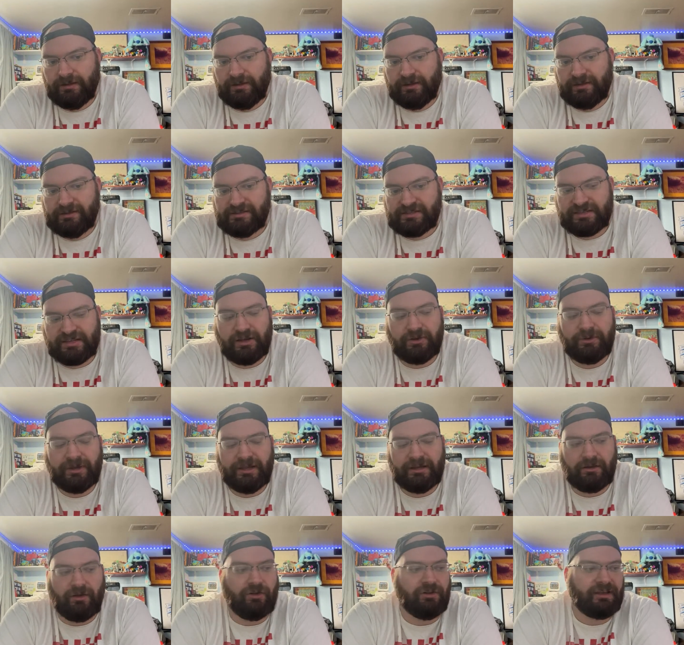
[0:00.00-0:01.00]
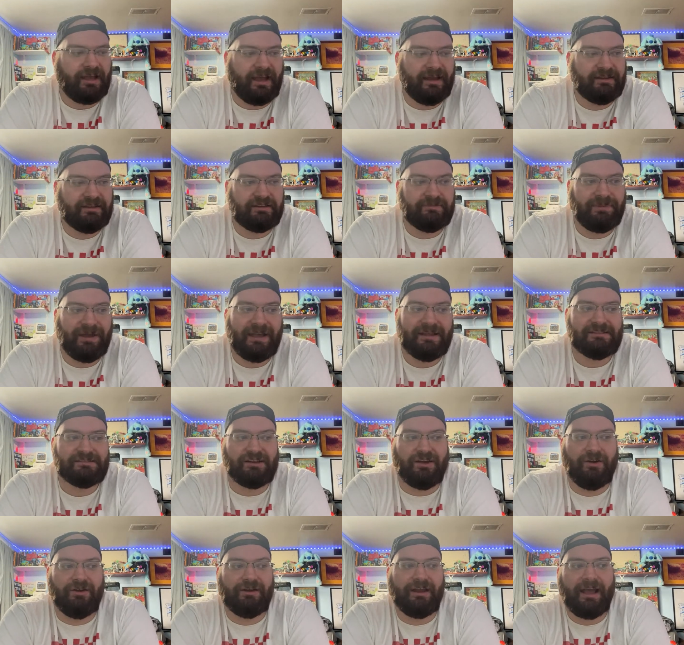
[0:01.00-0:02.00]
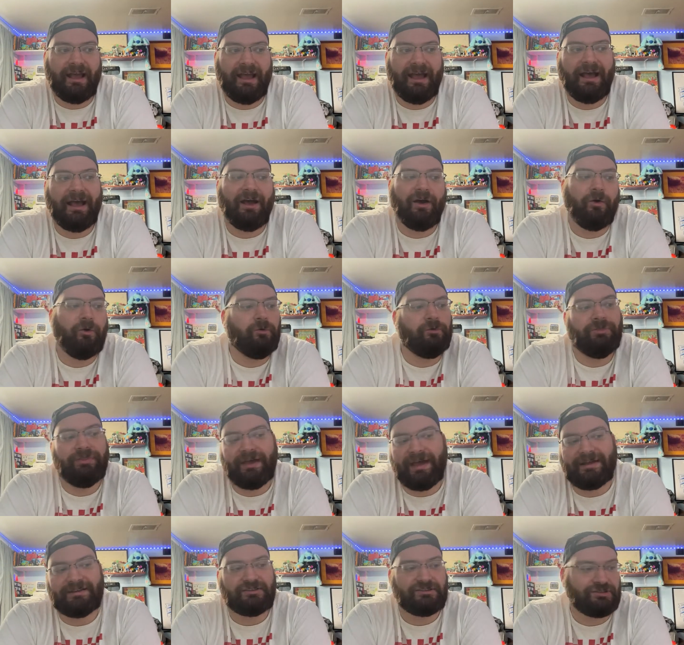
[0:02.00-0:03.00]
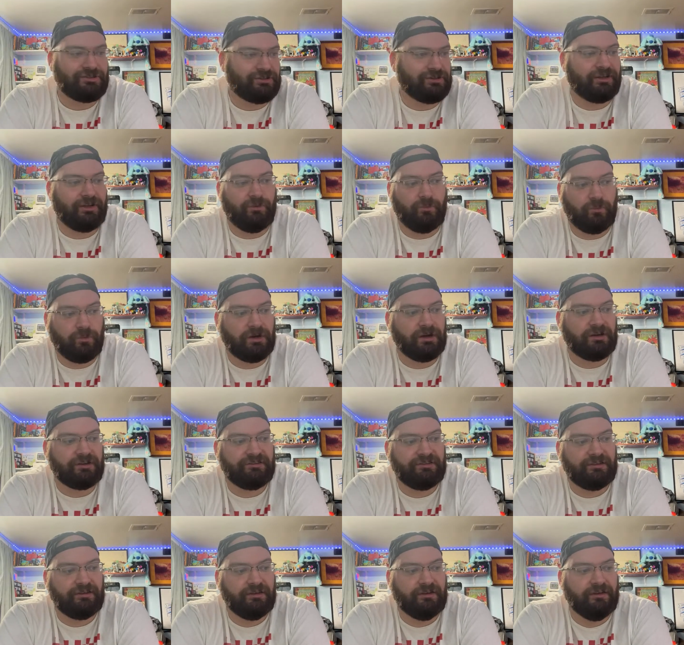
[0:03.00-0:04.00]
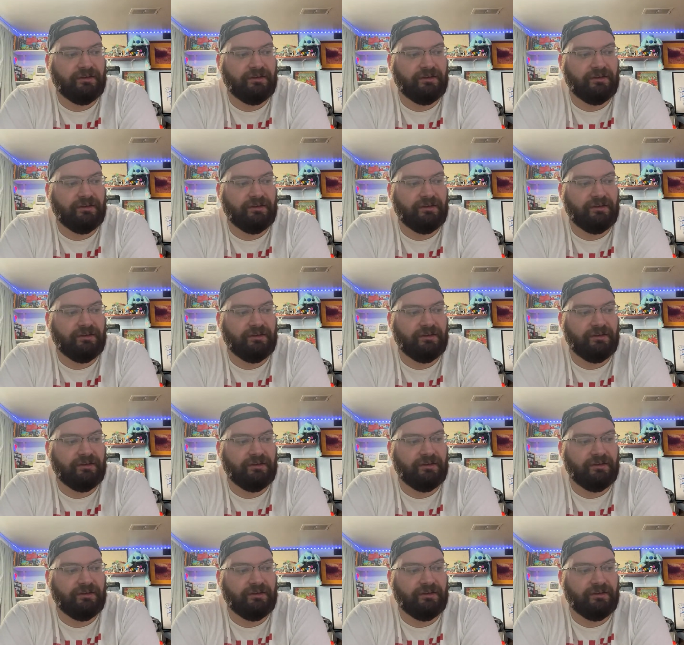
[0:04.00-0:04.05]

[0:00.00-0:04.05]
So it all kind of depends on how that circuit works.